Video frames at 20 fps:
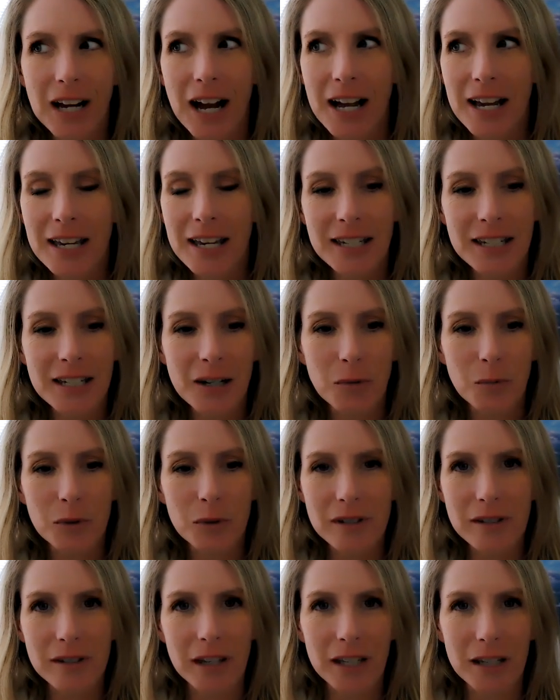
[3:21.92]
I
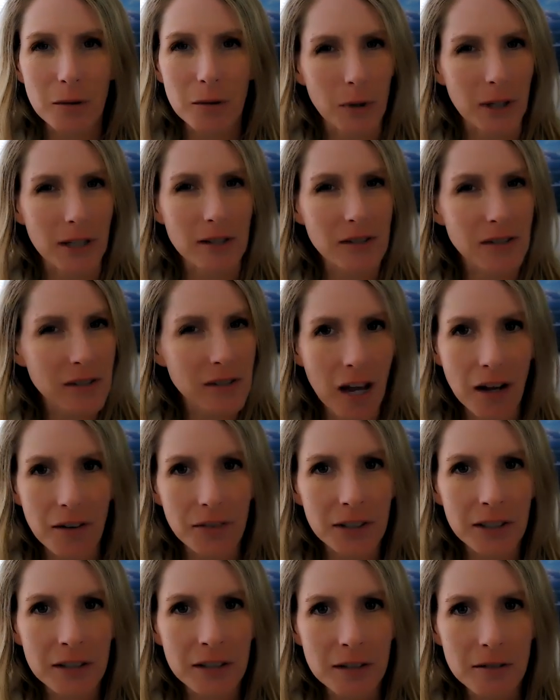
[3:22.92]
was like, what,
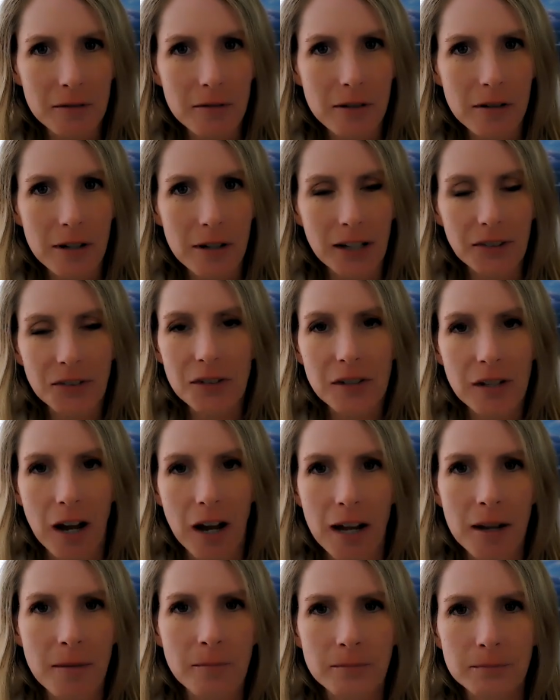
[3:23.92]
seven at the
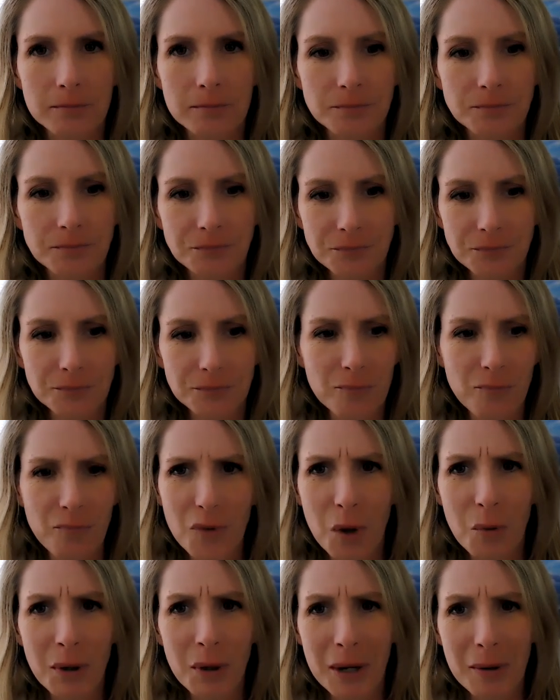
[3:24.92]
time
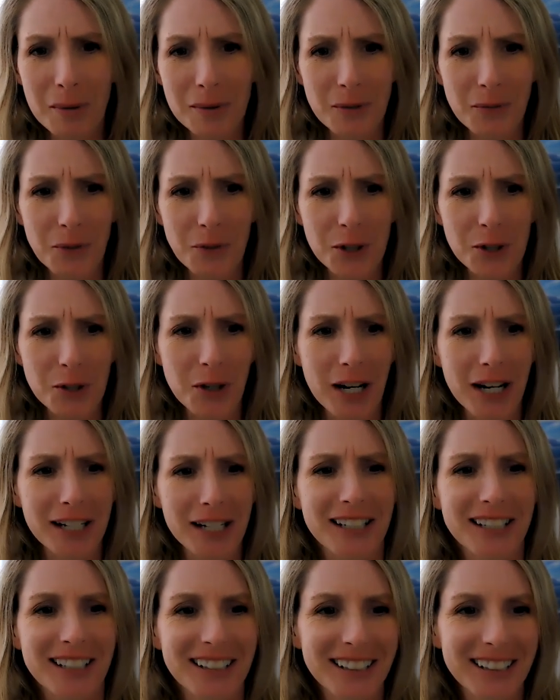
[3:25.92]
when I was in first
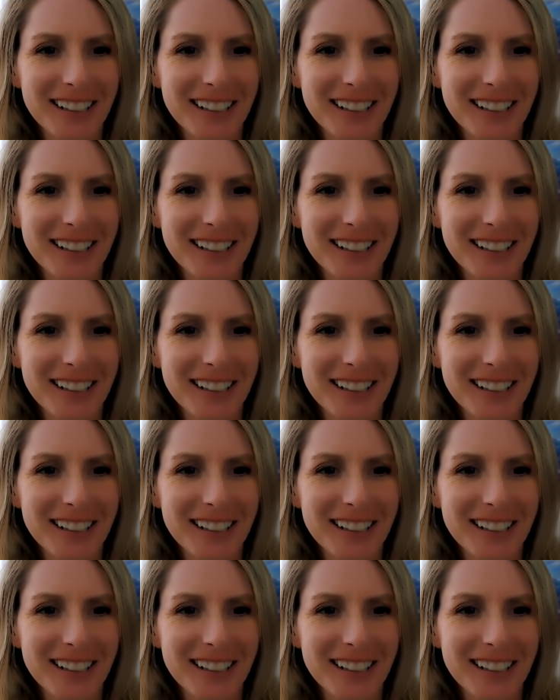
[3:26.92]
grade?